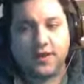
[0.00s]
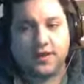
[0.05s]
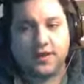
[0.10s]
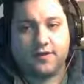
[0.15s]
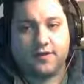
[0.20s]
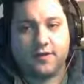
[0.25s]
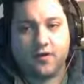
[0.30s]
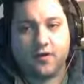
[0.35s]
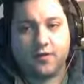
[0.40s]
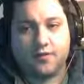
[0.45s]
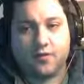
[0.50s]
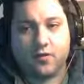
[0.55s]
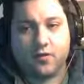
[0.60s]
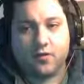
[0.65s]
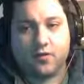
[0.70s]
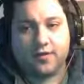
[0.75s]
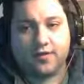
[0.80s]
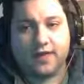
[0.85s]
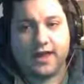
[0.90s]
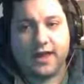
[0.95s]
So, of
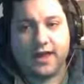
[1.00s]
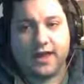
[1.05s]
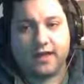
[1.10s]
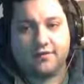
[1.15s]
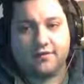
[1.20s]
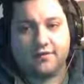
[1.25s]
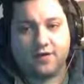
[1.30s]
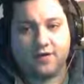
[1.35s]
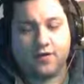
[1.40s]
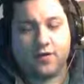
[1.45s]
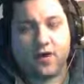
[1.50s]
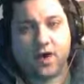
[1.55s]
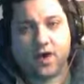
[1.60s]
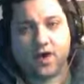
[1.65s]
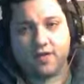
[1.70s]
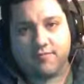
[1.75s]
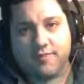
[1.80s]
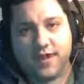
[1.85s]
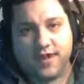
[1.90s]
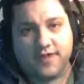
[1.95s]
course, they have, you know,
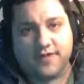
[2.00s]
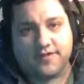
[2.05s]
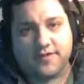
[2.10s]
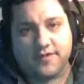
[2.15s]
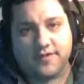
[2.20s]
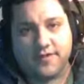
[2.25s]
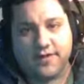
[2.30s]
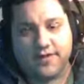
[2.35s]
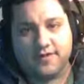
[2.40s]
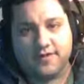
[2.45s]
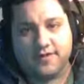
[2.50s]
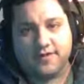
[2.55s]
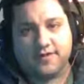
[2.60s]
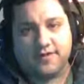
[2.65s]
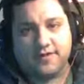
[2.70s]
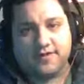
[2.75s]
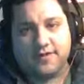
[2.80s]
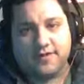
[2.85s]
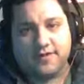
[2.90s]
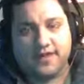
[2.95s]
automated things
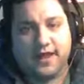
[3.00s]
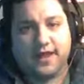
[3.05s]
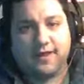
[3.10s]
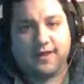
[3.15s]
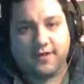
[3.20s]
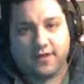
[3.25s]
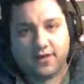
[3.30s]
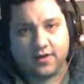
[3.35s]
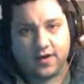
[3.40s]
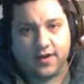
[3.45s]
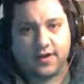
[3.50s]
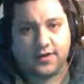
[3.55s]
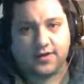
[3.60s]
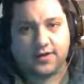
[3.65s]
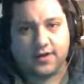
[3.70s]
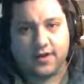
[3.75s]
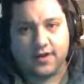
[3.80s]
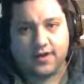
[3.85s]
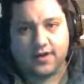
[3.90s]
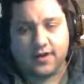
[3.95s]
to detect their
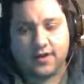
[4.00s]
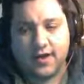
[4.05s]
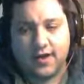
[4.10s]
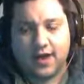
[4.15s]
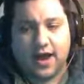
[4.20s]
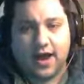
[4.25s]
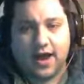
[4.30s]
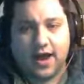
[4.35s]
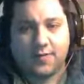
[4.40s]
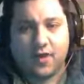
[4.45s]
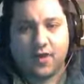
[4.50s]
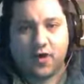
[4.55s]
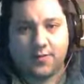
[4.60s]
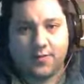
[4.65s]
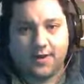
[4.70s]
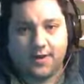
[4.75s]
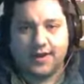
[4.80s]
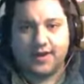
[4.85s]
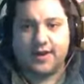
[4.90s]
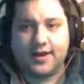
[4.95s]
content. I'm
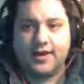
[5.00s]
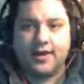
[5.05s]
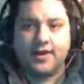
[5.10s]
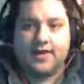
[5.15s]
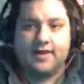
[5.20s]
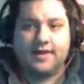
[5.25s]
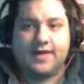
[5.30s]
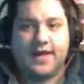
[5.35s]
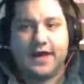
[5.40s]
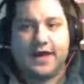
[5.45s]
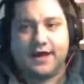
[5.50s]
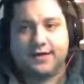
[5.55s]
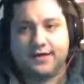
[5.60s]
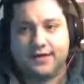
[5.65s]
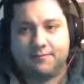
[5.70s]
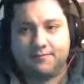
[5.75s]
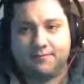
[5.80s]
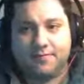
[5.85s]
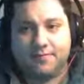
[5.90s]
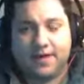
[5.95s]
hoping
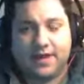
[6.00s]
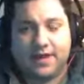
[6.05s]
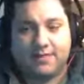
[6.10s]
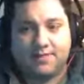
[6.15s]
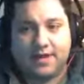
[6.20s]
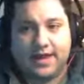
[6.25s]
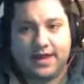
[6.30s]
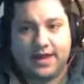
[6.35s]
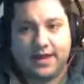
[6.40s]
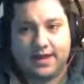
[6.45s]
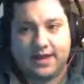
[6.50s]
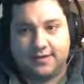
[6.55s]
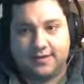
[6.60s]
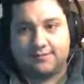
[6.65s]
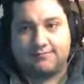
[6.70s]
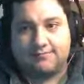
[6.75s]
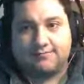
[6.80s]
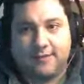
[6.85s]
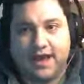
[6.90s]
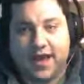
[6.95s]
that by making it
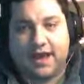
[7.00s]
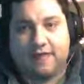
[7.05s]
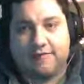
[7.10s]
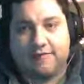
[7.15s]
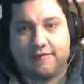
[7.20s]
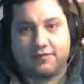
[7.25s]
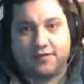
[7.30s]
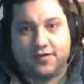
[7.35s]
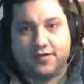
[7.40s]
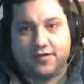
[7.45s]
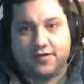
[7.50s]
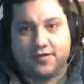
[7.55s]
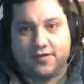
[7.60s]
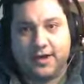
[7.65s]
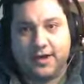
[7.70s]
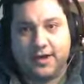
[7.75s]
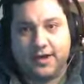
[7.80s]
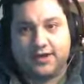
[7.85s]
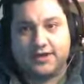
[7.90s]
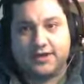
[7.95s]
half of the
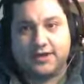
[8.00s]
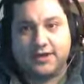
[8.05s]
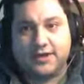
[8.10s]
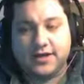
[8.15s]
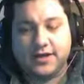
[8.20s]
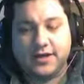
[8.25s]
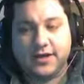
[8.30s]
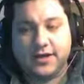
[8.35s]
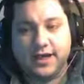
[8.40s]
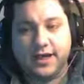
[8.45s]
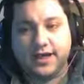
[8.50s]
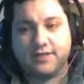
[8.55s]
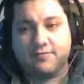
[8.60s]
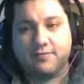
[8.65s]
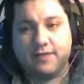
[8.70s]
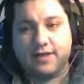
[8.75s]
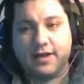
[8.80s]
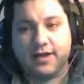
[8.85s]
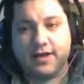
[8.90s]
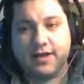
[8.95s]
screen
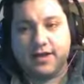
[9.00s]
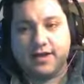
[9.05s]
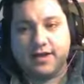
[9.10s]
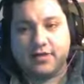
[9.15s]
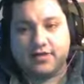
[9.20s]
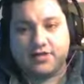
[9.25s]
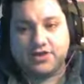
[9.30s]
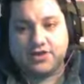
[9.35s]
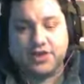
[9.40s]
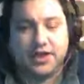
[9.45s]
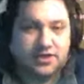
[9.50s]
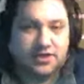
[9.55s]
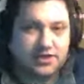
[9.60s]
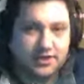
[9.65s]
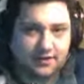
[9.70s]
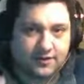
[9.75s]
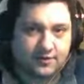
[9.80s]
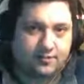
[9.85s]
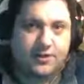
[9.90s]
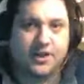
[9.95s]
and by
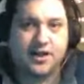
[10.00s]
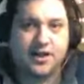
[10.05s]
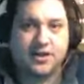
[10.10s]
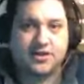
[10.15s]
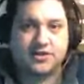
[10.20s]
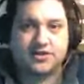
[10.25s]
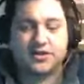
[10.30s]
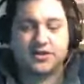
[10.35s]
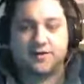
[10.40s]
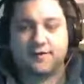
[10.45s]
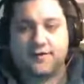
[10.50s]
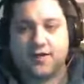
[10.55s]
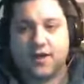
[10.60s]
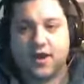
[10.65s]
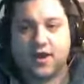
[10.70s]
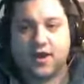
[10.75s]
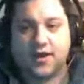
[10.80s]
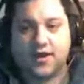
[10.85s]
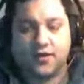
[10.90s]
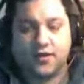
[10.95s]
changing the pitch of the
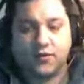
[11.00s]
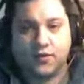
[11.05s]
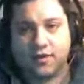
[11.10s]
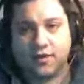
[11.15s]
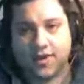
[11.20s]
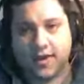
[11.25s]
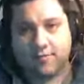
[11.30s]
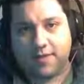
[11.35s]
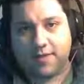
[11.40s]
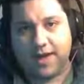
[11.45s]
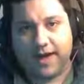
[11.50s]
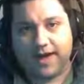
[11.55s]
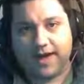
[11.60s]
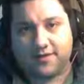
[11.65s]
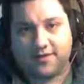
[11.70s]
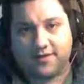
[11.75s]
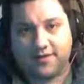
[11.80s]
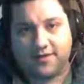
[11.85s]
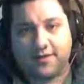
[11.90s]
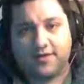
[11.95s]
audio, we'll get
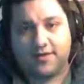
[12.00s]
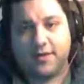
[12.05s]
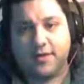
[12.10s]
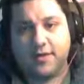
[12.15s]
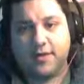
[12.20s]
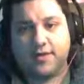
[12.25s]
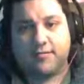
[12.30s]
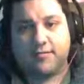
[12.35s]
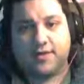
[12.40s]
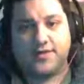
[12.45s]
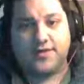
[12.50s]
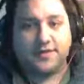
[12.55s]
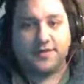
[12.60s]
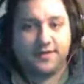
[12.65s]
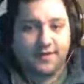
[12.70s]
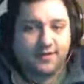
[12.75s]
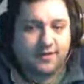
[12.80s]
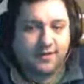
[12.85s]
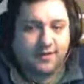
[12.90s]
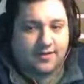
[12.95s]
past it. But this
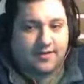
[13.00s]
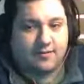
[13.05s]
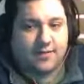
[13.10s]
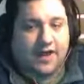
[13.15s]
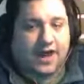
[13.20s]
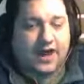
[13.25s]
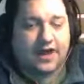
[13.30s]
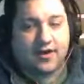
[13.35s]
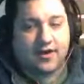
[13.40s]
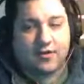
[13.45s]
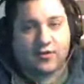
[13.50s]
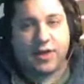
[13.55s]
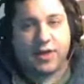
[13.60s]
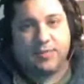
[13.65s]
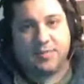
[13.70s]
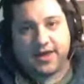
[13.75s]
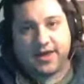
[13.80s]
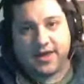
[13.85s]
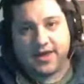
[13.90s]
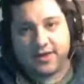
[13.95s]
is some kind of
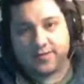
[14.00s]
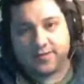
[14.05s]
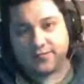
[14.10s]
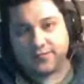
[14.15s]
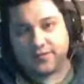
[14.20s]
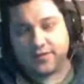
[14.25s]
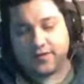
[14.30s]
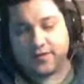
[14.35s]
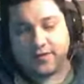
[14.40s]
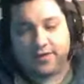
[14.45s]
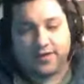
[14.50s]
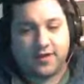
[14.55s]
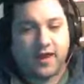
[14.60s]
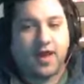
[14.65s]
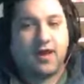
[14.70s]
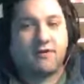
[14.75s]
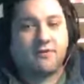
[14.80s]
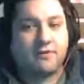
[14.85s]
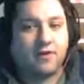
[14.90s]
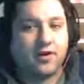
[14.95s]
creepy
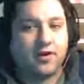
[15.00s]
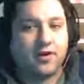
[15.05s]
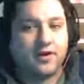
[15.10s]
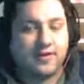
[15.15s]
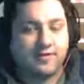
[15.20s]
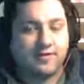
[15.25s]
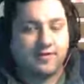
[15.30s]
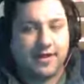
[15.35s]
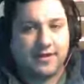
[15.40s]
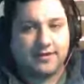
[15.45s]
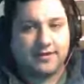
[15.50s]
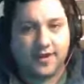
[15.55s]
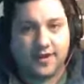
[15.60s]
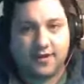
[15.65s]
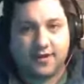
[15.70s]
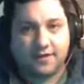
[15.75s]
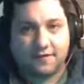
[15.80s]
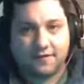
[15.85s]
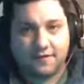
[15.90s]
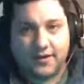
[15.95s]
stuff regarding the
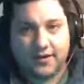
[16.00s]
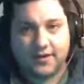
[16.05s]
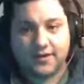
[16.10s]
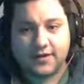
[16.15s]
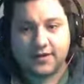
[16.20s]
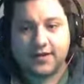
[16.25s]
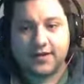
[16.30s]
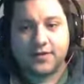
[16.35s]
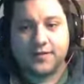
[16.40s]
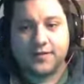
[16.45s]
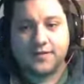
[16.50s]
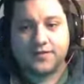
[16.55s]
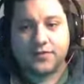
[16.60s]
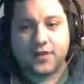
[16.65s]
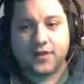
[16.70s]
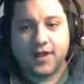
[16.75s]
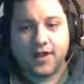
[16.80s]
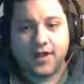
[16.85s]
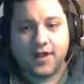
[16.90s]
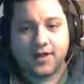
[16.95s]
Mandela effect.
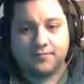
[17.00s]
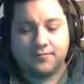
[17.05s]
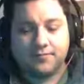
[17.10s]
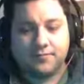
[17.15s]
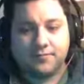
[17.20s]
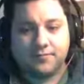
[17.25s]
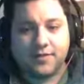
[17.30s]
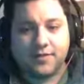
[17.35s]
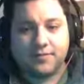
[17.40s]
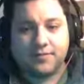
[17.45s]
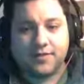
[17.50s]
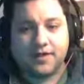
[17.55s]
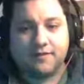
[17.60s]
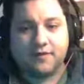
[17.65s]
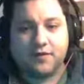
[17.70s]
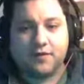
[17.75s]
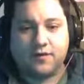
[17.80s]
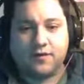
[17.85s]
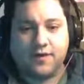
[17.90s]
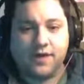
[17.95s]
Um, but
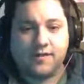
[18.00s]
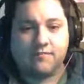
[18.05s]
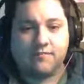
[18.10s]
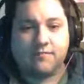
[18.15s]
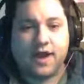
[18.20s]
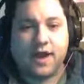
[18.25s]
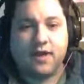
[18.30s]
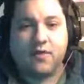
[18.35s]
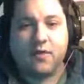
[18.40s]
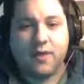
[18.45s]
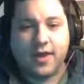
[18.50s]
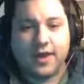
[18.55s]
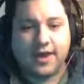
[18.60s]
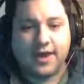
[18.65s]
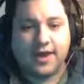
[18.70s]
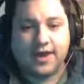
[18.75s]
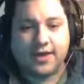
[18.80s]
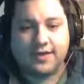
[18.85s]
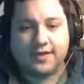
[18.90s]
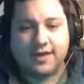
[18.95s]
if you see it my
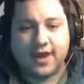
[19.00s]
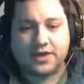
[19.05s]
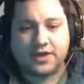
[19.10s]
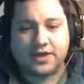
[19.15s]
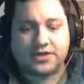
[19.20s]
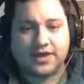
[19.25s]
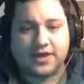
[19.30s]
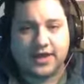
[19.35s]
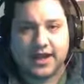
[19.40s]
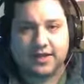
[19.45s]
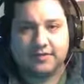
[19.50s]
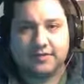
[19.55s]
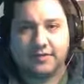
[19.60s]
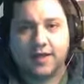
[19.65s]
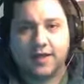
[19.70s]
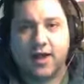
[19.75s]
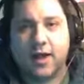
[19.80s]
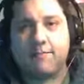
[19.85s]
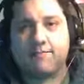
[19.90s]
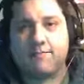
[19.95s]
way, it's actually kind of
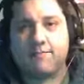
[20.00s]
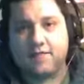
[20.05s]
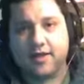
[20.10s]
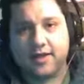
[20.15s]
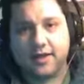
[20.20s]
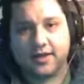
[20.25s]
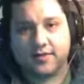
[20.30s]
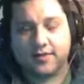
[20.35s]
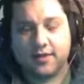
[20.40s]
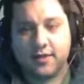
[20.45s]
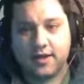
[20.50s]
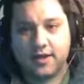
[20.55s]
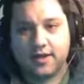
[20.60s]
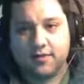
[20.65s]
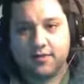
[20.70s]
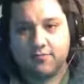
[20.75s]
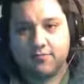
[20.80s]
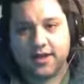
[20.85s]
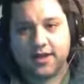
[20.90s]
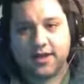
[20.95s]
comforting
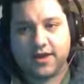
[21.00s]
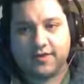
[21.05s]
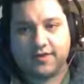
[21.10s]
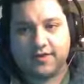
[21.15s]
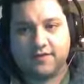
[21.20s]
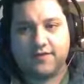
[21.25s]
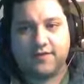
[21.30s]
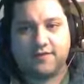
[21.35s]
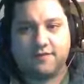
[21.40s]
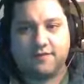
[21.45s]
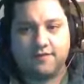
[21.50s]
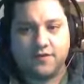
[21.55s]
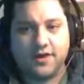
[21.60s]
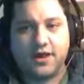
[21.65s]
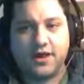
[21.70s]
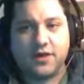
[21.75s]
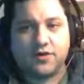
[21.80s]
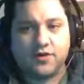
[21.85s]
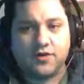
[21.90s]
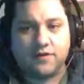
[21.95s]
because in this
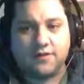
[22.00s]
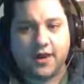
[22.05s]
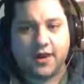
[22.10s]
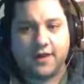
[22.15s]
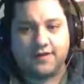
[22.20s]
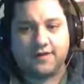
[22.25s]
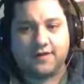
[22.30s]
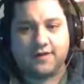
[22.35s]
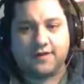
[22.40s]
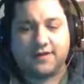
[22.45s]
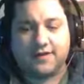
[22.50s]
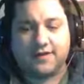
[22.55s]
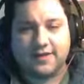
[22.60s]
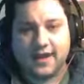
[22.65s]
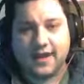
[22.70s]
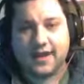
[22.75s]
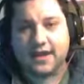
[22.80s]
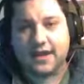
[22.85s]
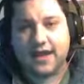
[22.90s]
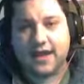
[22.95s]
video you've got the
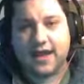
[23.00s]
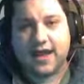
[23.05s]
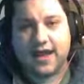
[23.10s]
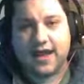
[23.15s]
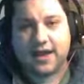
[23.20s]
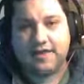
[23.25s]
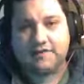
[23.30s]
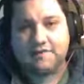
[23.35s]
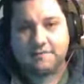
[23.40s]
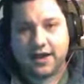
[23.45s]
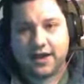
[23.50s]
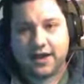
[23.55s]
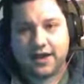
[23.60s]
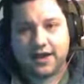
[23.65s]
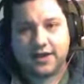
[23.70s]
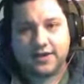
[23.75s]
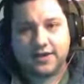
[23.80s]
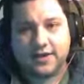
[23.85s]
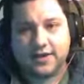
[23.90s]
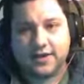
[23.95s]
satanic hive
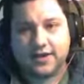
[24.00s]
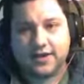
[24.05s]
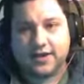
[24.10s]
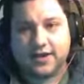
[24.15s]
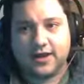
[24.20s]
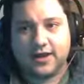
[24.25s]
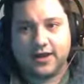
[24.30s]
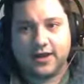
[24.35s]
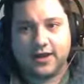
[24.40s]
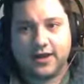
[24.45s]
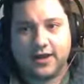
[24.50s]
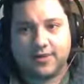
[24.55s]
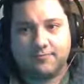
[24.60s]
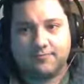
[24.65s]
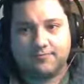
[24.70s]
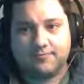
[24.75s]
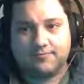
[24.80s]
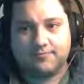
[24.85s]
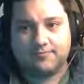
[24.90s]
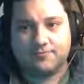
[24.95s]
mind
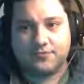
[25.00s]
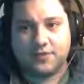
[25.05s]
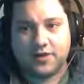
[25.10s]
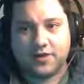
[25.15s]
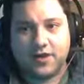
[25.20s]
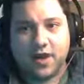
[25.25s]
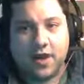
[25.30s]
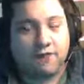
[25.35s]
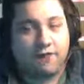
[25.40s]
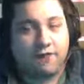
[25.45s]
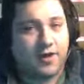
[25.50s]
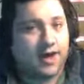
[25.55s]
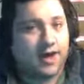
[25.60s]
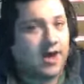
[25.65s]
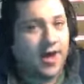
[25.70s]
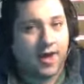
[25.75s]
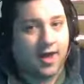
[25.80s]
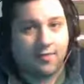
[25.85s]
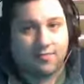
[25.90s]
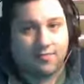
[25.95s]
um, covering
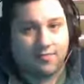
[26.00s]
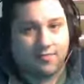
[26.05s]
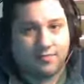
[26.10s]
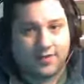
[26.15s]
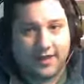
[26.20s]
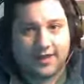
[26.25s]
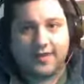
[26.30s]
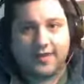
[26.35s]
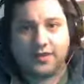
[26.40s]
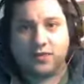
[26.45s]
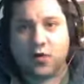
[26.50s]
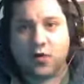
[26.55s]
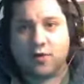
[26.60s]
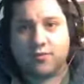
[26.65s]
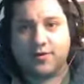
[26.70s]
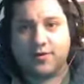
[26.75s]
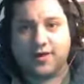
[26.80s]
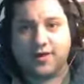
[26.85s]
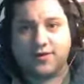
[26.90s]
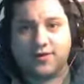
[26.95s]
up like they
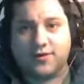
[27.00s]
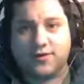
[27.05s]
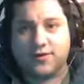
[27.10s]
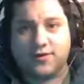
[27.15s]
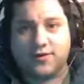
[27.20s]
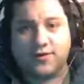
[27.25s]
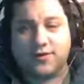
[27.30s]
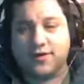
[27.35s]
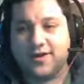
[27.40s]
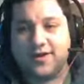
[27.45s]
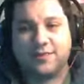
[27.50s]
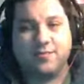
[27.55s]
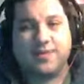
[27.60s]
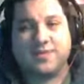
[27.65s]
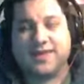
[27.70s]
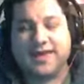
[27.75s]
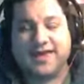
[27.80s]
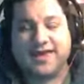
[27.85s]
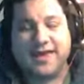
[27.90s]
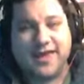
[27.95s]
normally do,
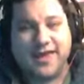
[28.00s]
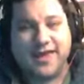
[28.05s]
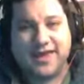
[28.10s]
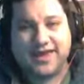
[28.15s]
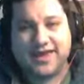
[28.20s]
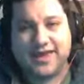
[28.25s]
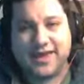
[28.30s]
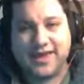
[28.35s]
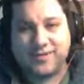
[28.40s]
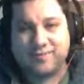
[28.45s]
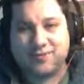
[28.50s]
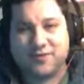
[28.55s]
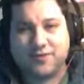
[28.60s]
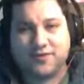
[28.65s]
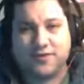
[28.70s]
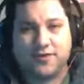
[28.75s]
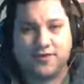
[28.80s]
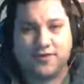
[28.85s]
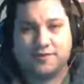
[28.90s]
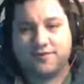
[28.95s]
but they can't keep a
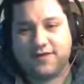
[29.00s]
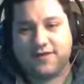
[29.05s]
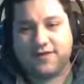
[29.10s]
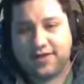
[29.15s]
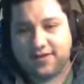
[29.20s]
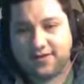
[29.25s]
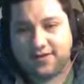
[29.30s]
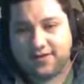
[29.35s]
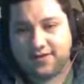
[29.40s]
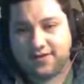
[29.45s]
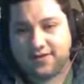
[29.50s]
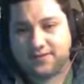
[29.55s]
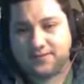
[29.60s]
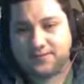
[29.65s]
straight face.